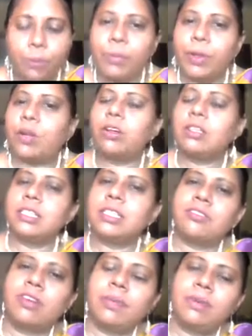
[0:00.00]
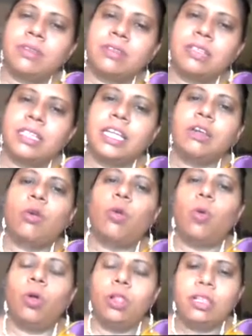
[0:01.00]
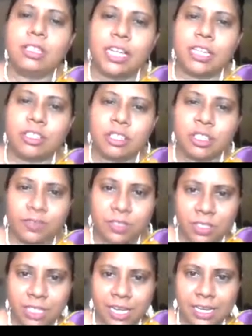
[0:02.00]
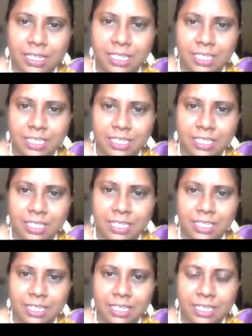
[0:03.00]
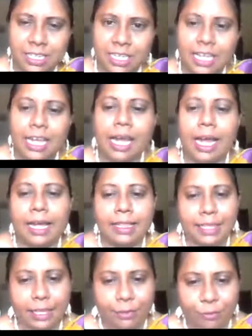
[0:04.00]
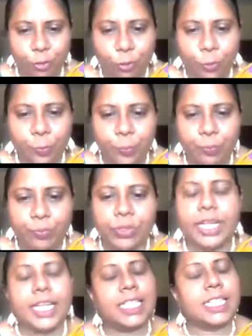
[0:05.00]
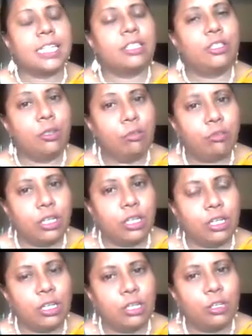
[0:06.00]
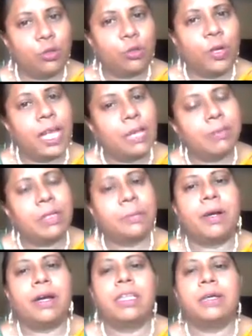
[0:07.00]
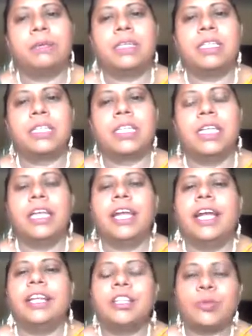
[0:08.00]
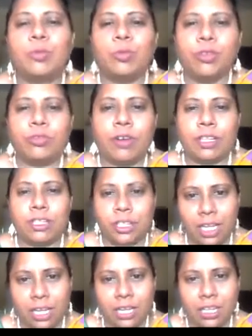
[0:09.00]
because it is representing all the sections of the society, and therefore it is a duty to help the parliament in smooth functioning,